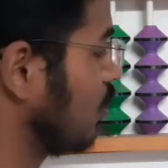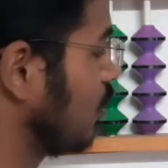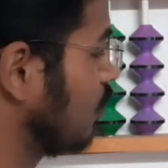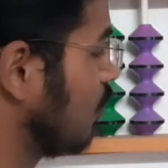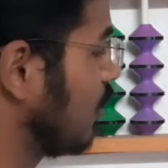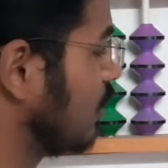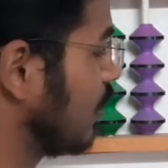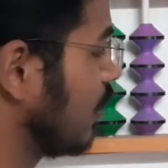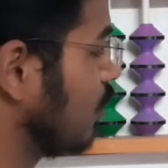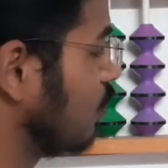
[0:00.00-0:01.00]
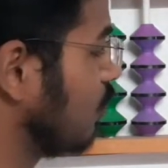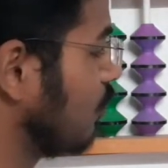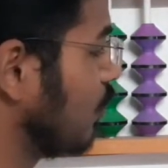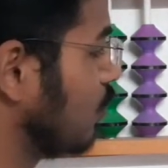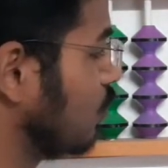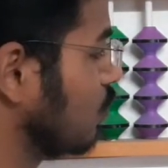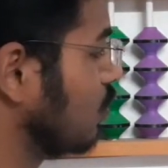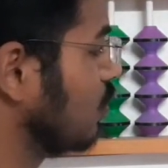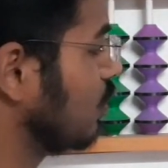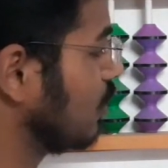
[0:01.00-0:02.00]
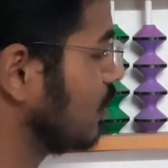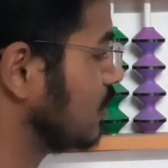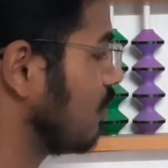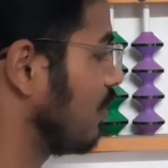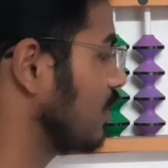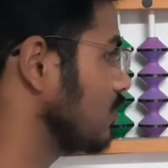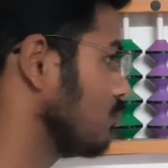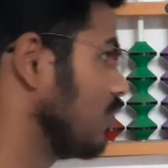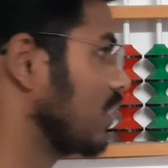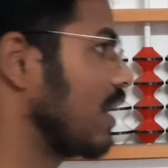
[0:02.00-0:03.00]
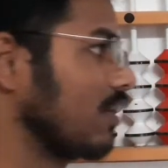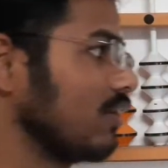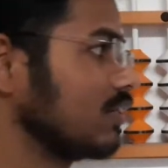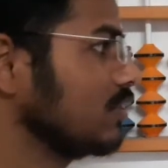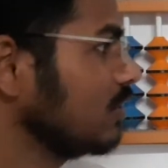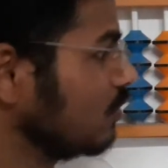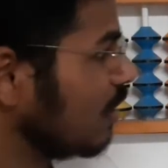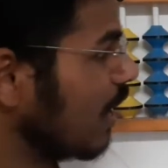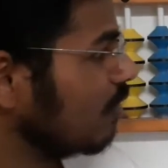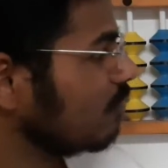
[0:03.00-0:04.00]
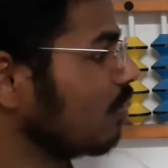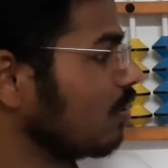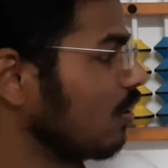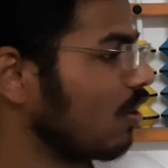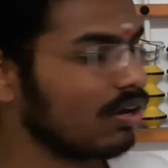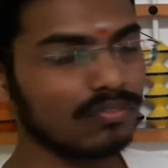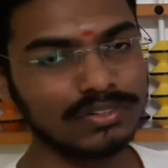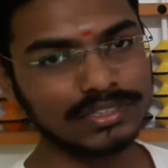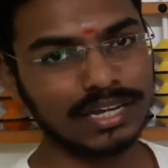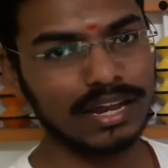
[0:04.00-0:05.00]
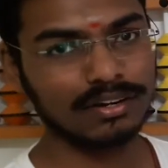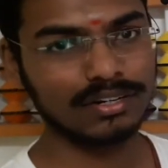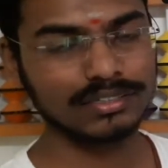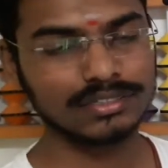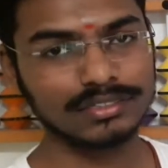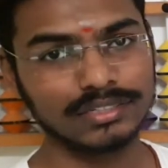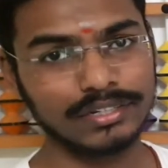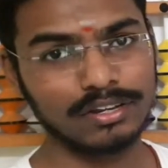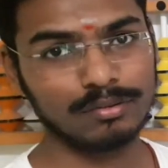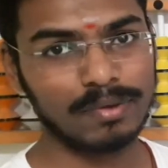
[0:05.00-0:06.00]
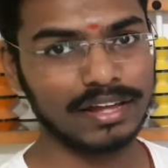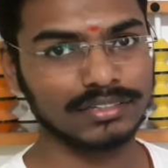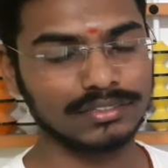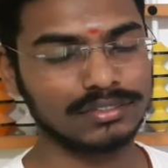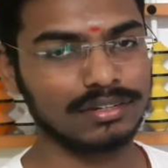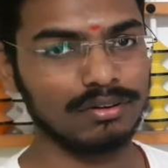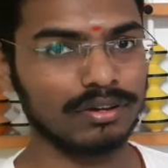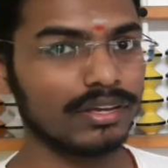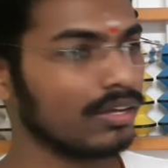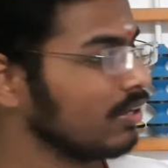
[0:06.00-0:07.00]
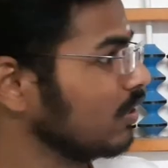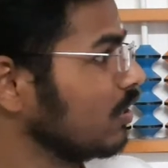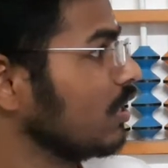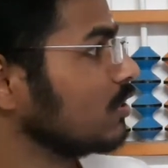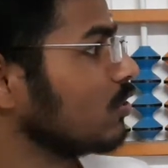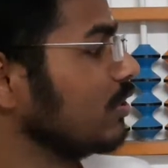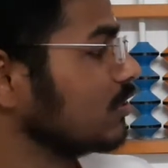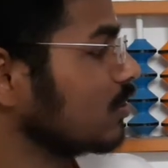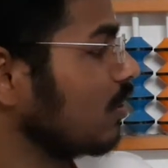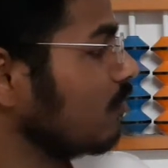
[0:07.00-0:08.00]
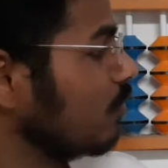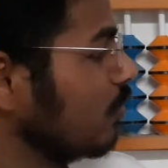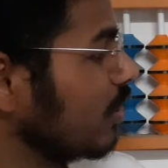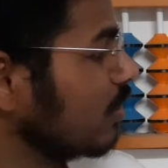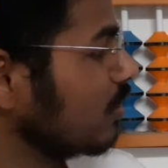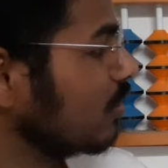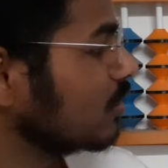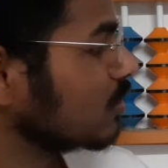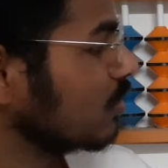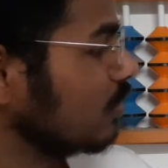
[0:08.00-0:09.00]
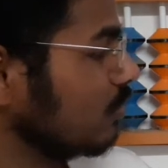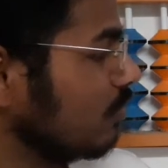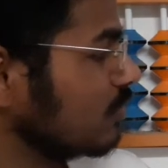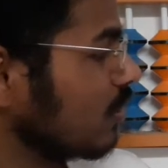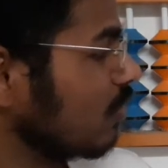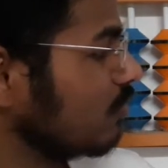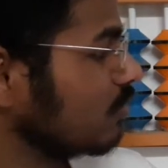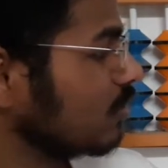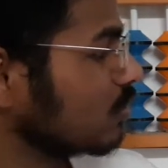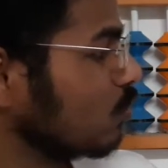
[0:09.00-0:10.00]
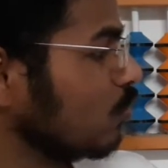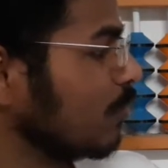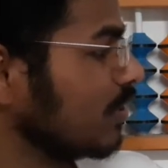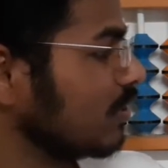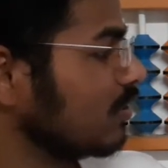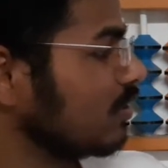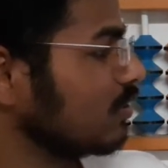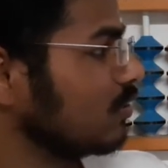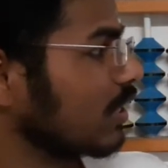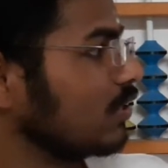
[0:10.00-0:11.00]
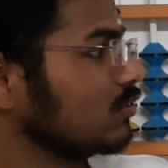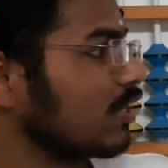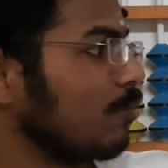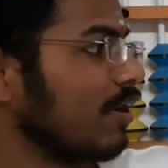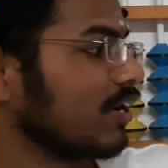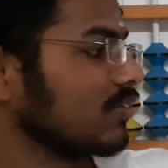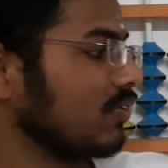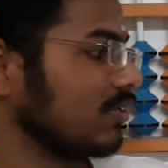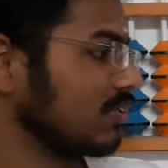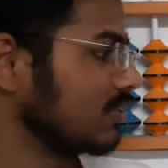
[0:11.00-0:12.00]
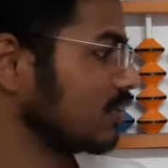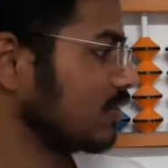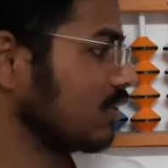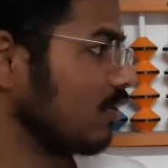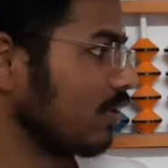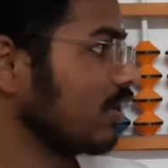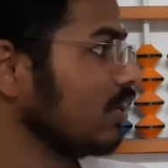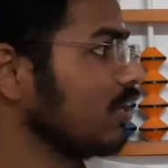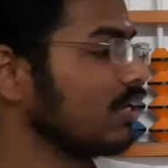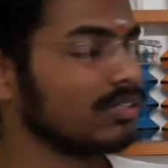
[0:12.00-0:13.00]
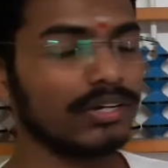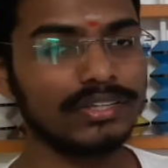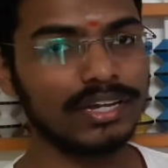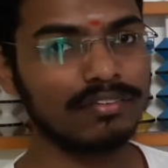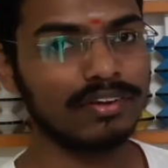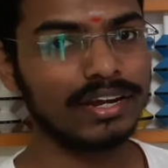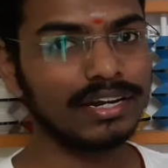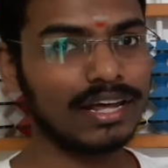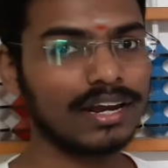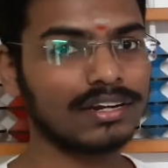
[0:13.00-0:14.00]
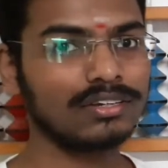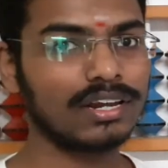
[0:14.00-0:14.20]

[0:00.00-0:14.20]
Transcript: 23 into 52. This is a very simple calculation. You'll have a lot of these calculations in your maths. Okay, so instead of using school method, you can use abacus for this. Okay, so in that way, indirectly